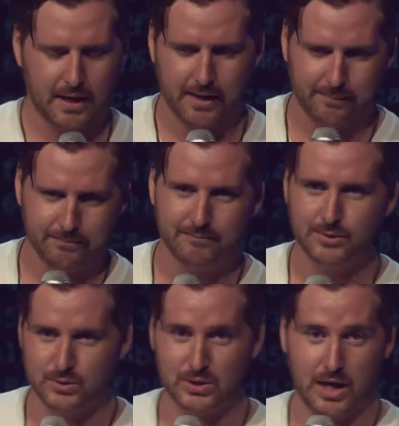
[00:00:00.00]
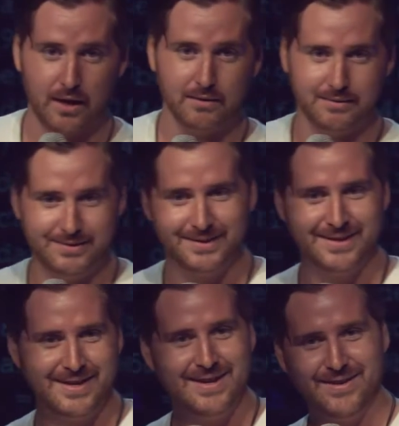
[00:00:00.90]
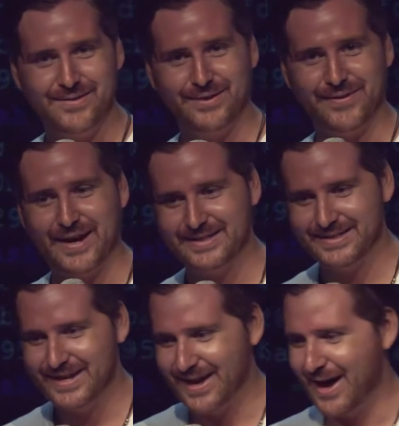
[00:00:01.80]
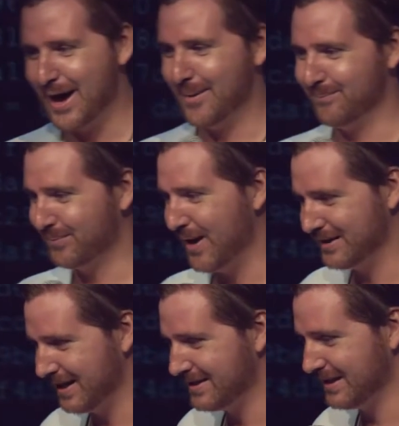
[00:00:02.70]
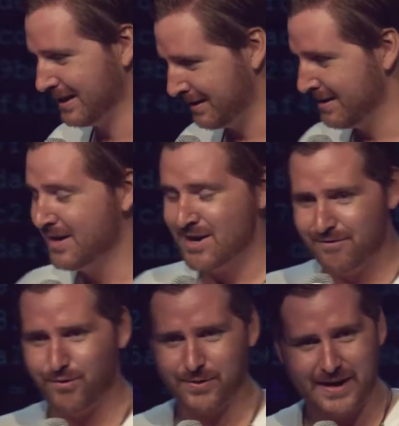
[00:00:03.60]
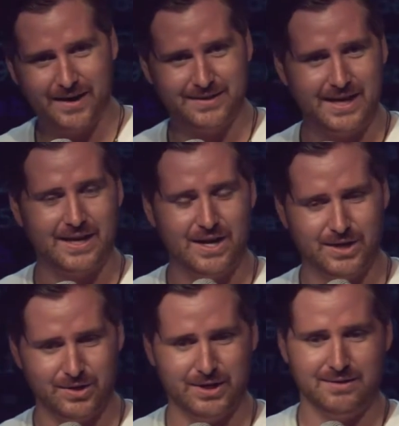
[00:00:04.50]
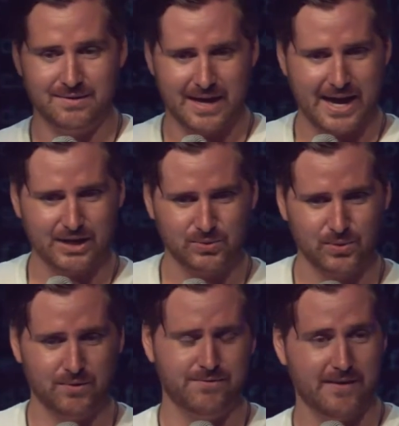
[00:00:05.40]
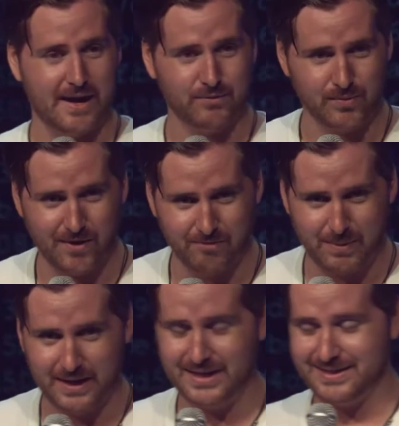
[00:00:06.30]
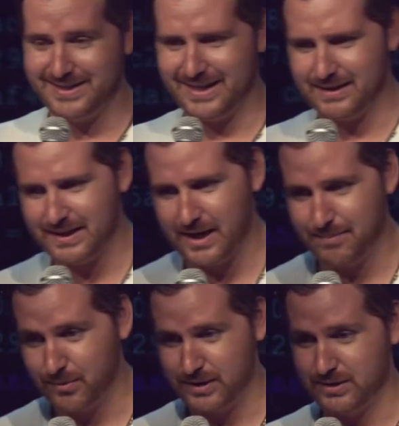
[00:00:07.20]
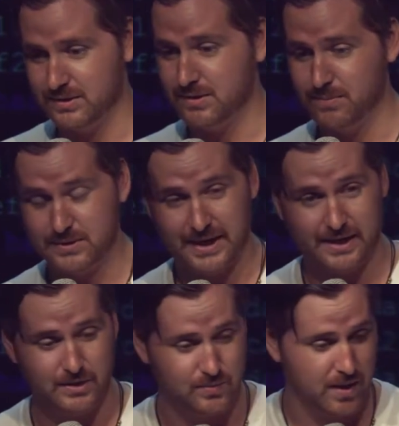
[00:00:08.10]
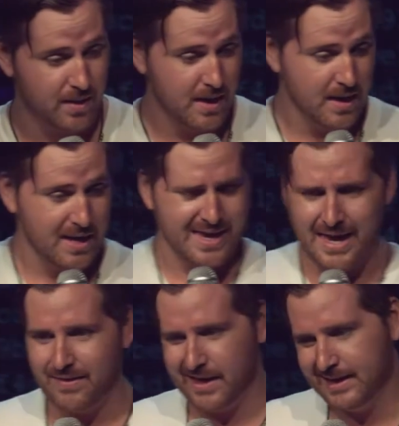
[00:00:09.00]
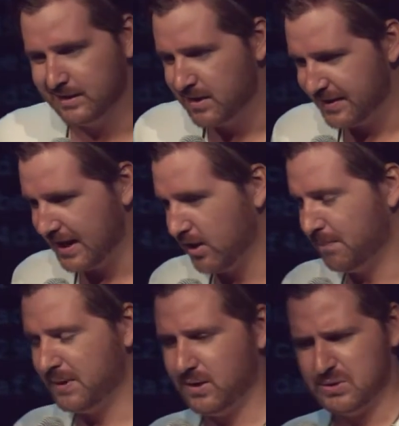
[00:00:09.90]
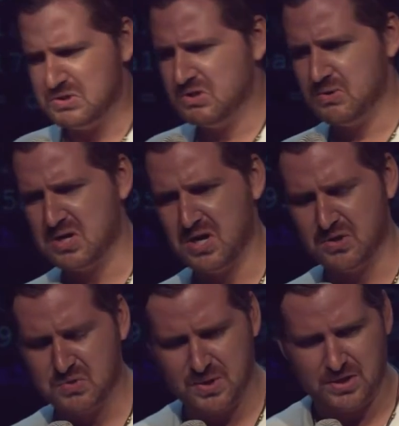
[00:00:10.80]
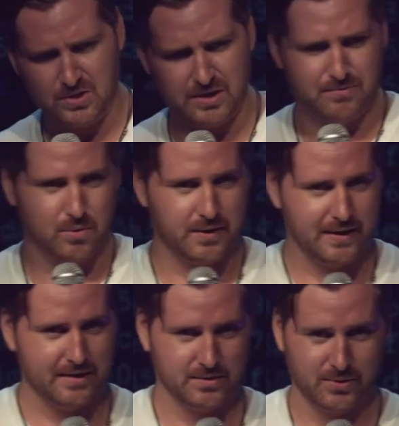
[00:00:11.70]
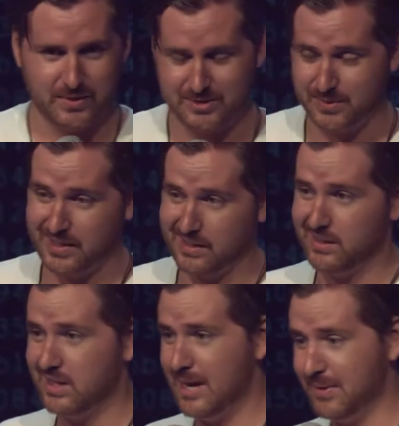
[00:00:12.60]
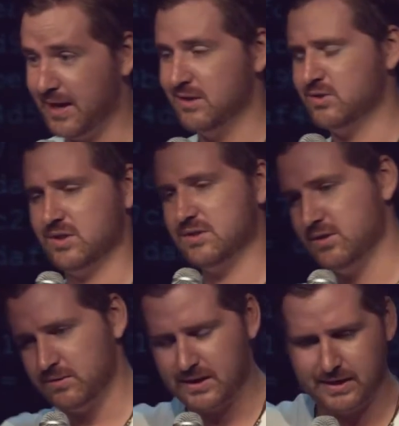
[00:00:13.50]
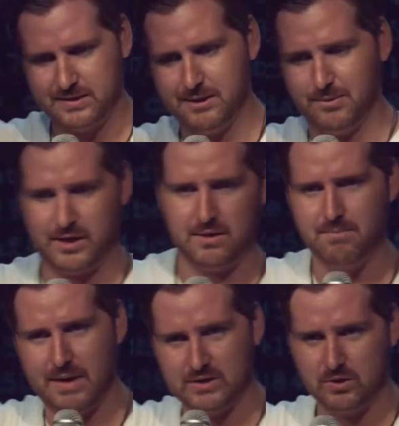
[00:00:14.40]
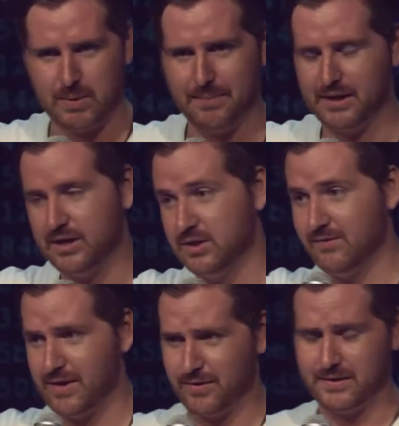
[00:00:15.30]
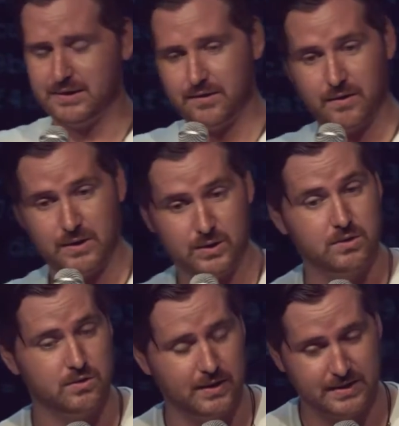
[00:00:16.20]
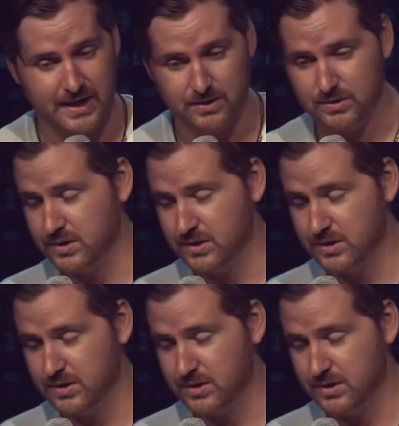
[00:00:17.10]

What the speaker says: It was a lot, very fast. Processing 4,800 actual 512-bit ECDSA operations per second as well. And then the LOP was doing another 20, 30, 40,000 requests per second on top of that, just to kind of simulate message propagation of other things other than just transactions.